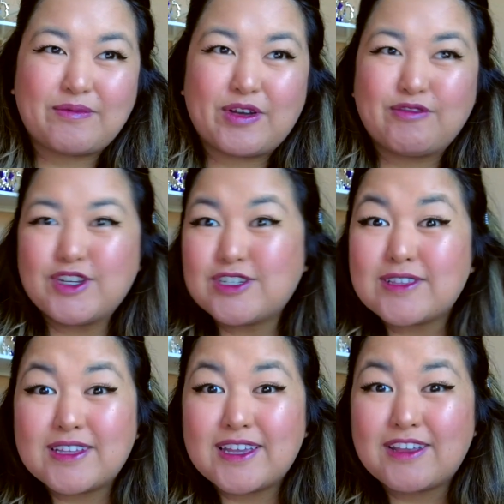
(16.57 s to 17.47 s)

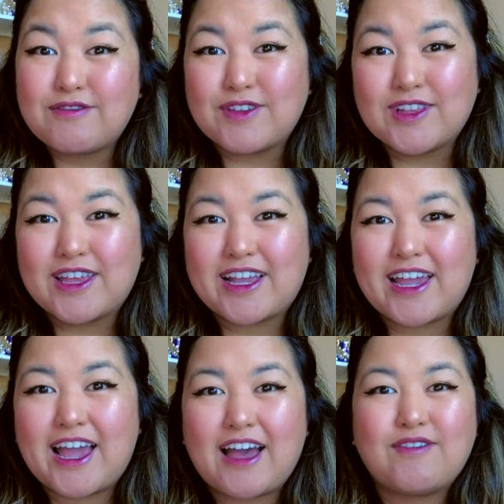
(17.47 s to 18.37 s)
efficiently and feel like I
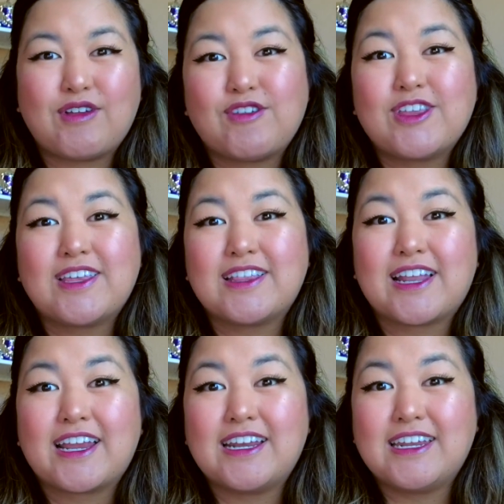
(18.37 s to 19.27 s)
have everything
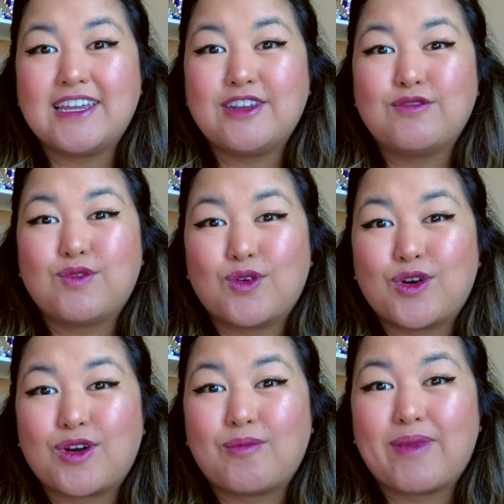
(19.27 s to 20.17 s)
that I need
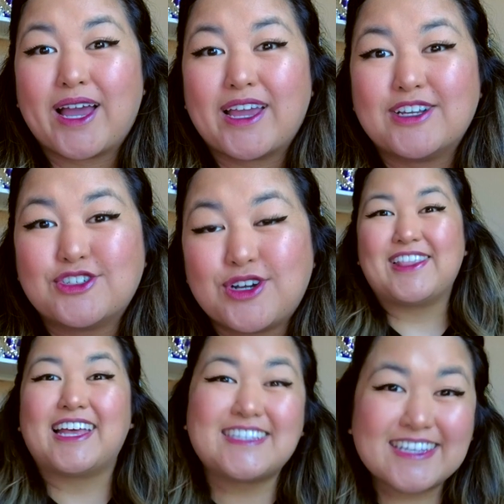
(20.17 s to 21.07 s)
for my trip.
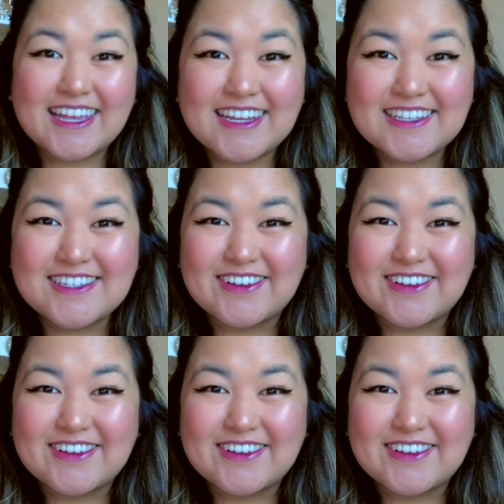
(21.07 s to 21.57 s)
Let's get into